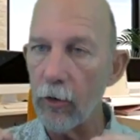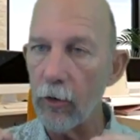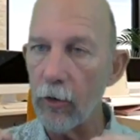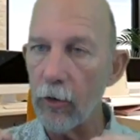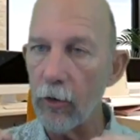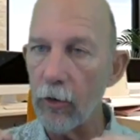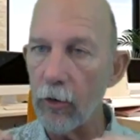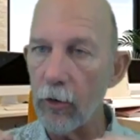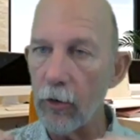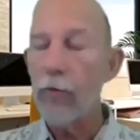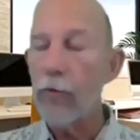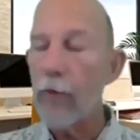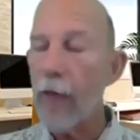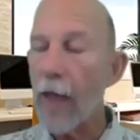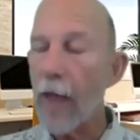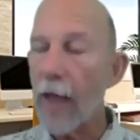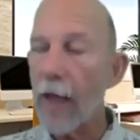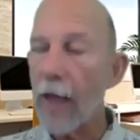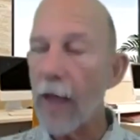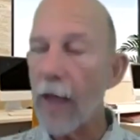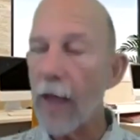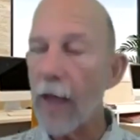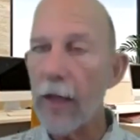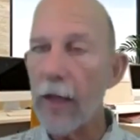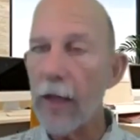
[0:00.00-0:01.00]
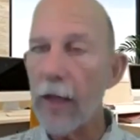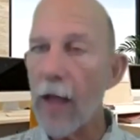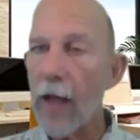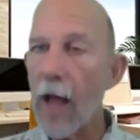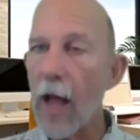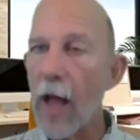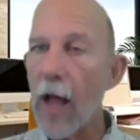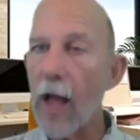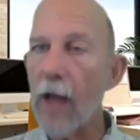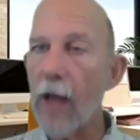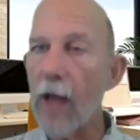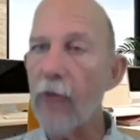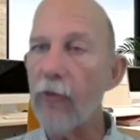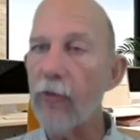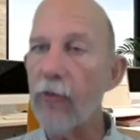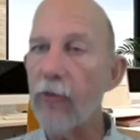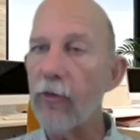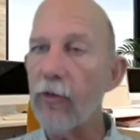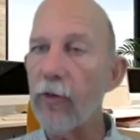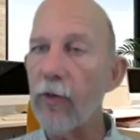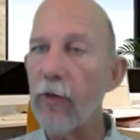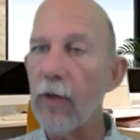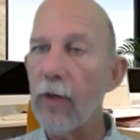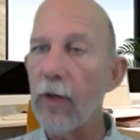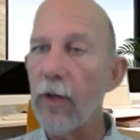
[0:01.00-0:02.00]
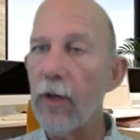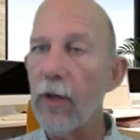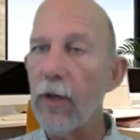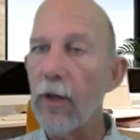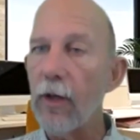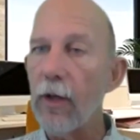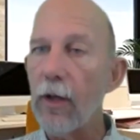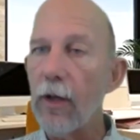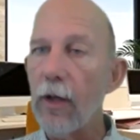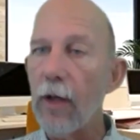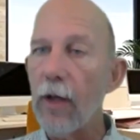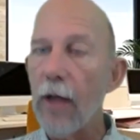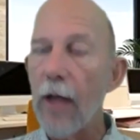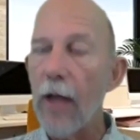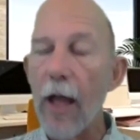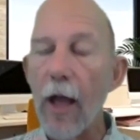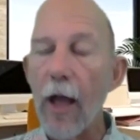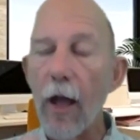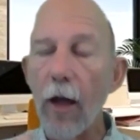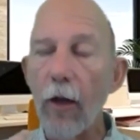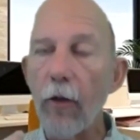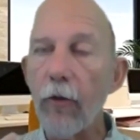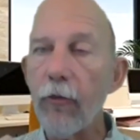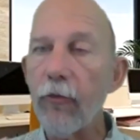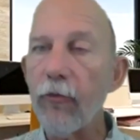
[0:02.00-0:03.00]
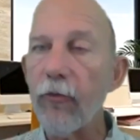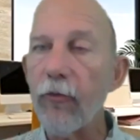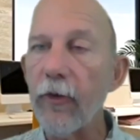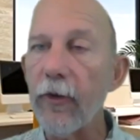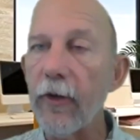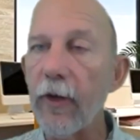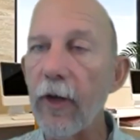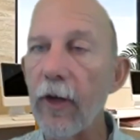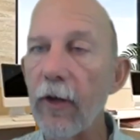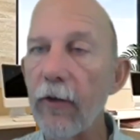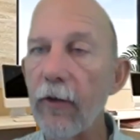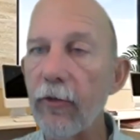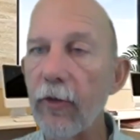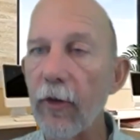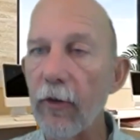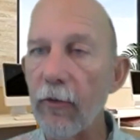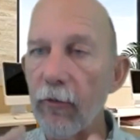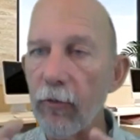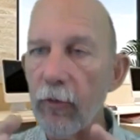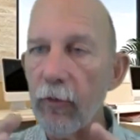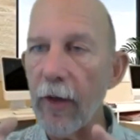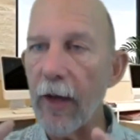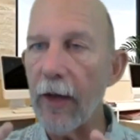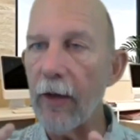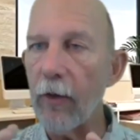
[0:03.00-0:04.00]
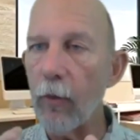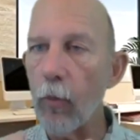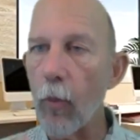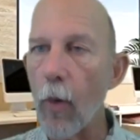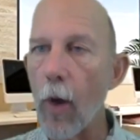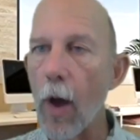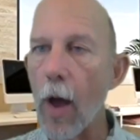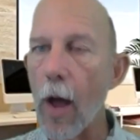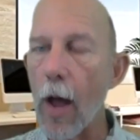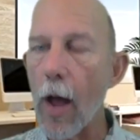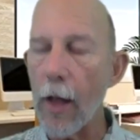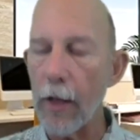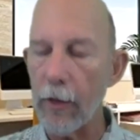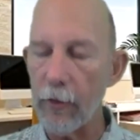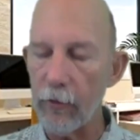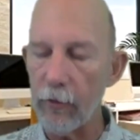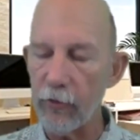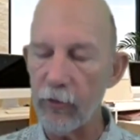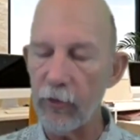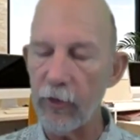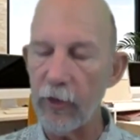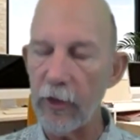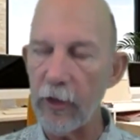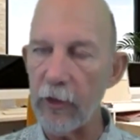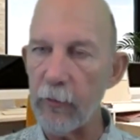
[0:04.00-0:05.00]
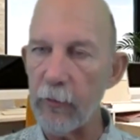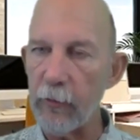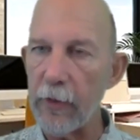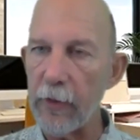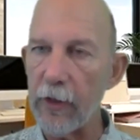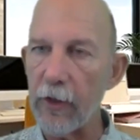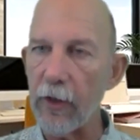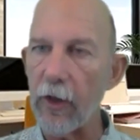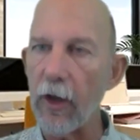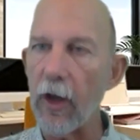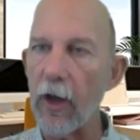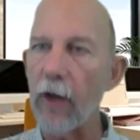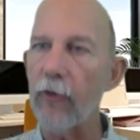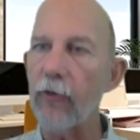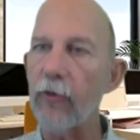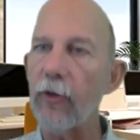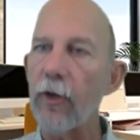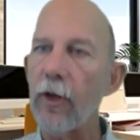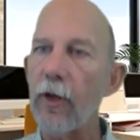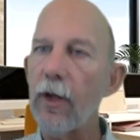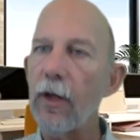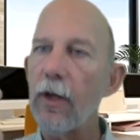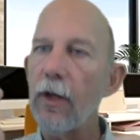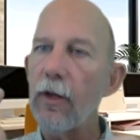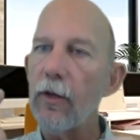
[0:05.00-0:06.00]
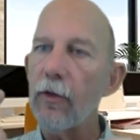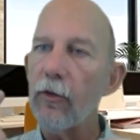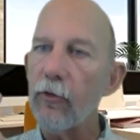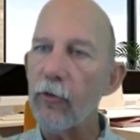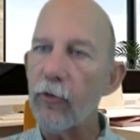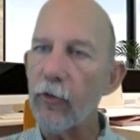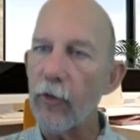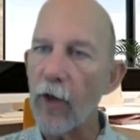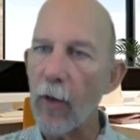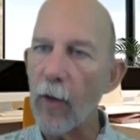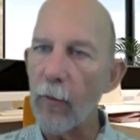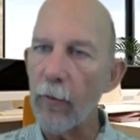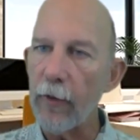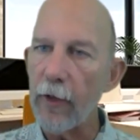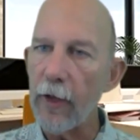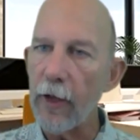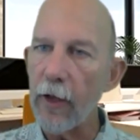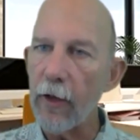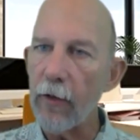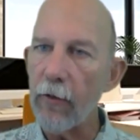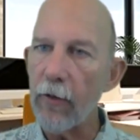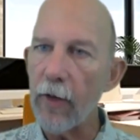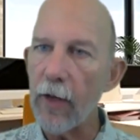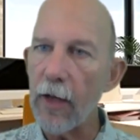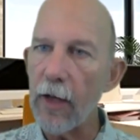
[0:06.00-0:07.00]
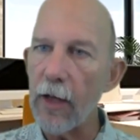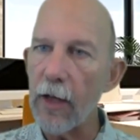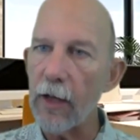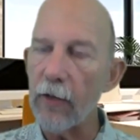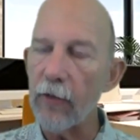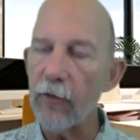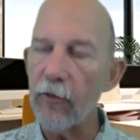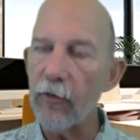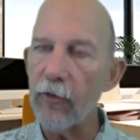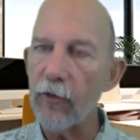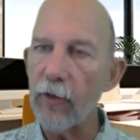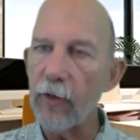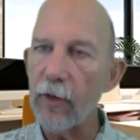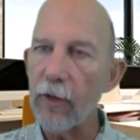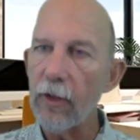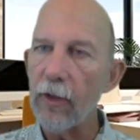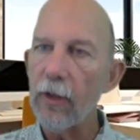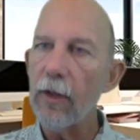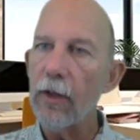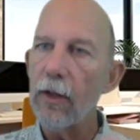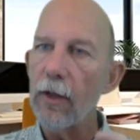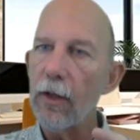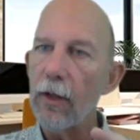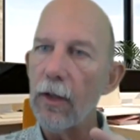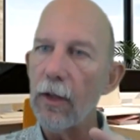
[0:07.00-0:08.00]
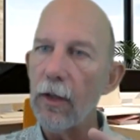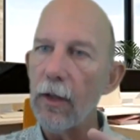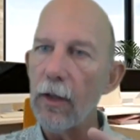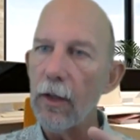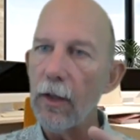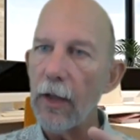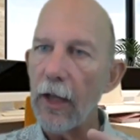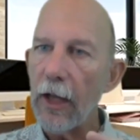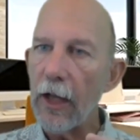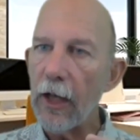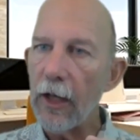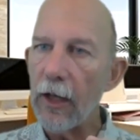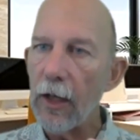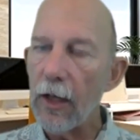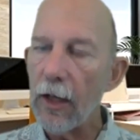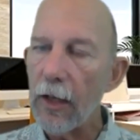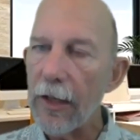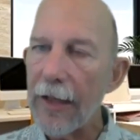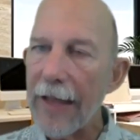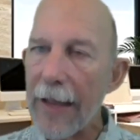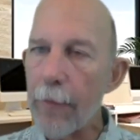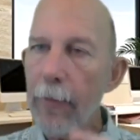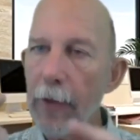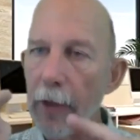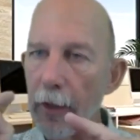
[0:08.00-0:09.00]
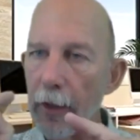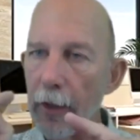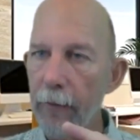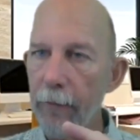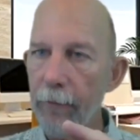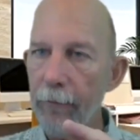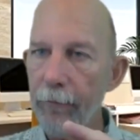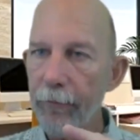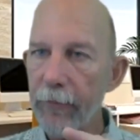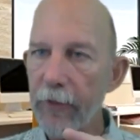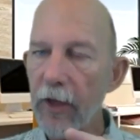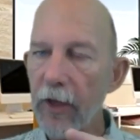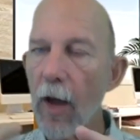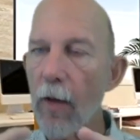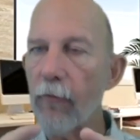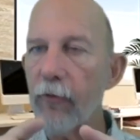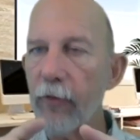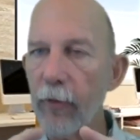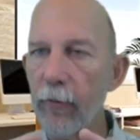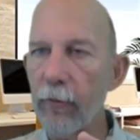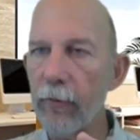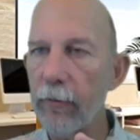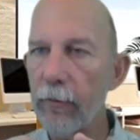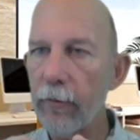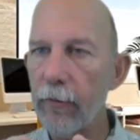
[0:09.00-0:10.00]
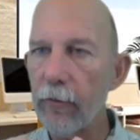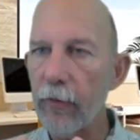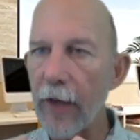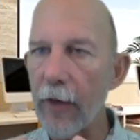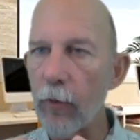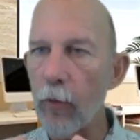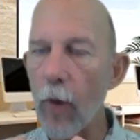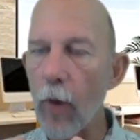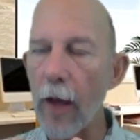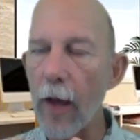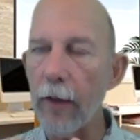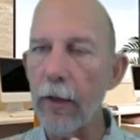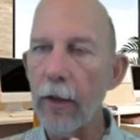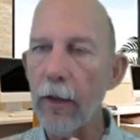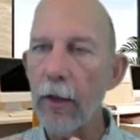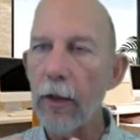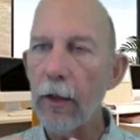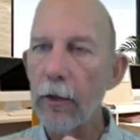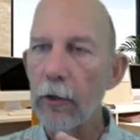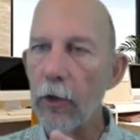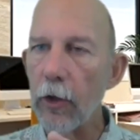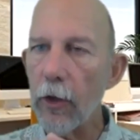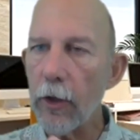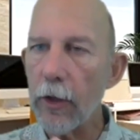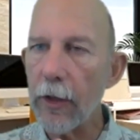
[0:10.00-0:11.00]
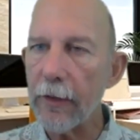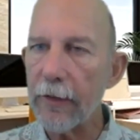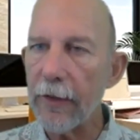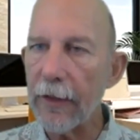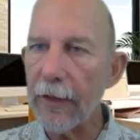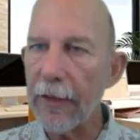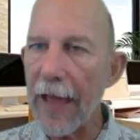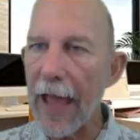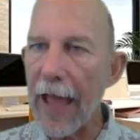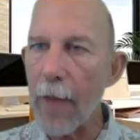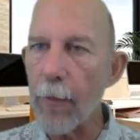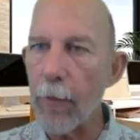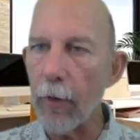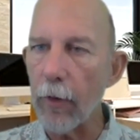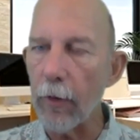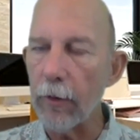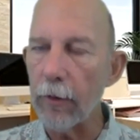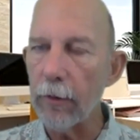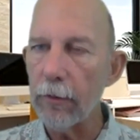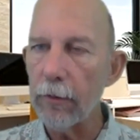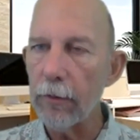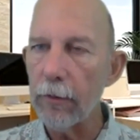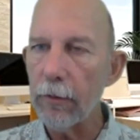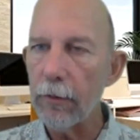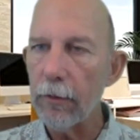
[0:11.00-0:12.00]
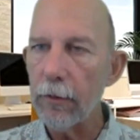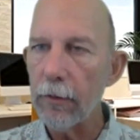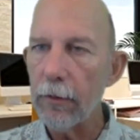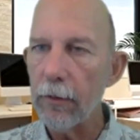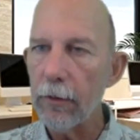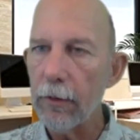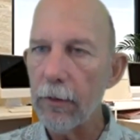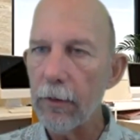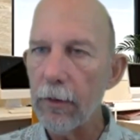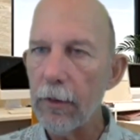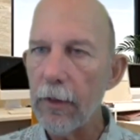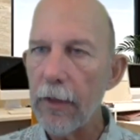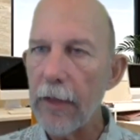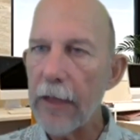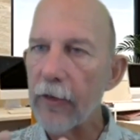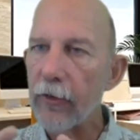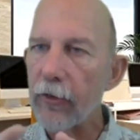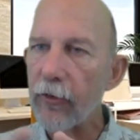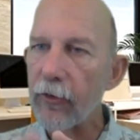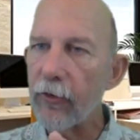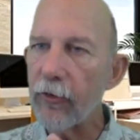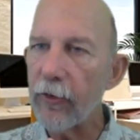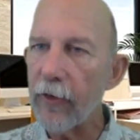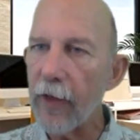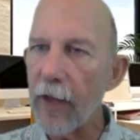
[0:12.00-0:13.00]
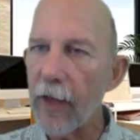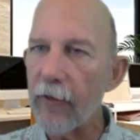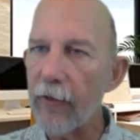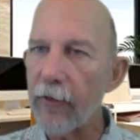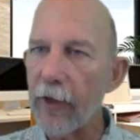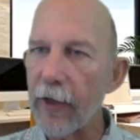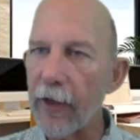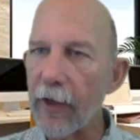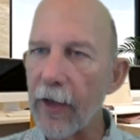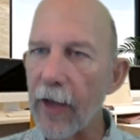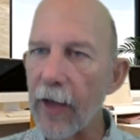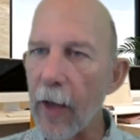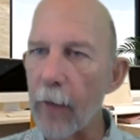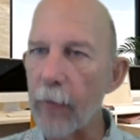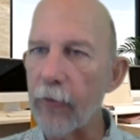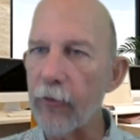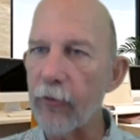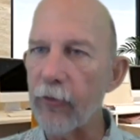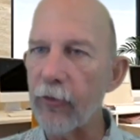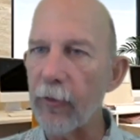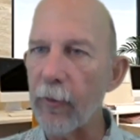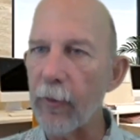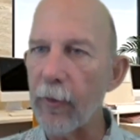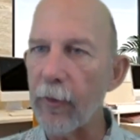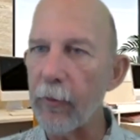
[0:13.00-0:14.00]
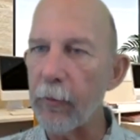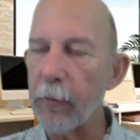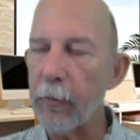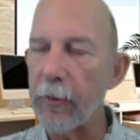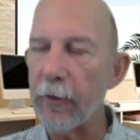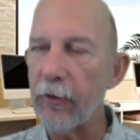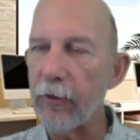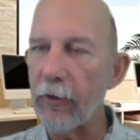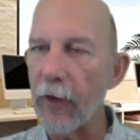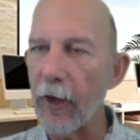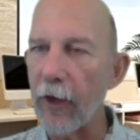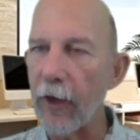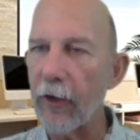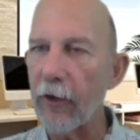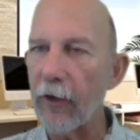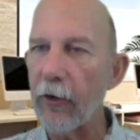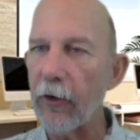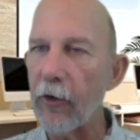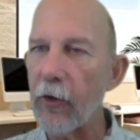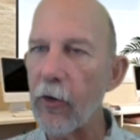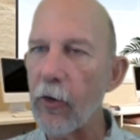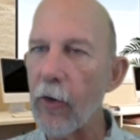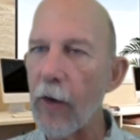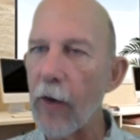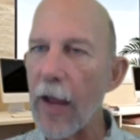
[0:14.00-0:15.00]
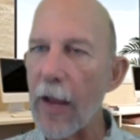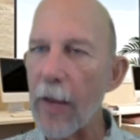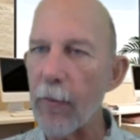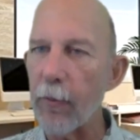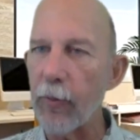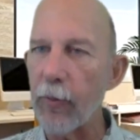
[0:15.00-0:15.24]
and also part of the recognized healthfulness of red wines is because some of the ingredients in EMULIN come from red wine. Look at the label. It says it comes from a particular grape.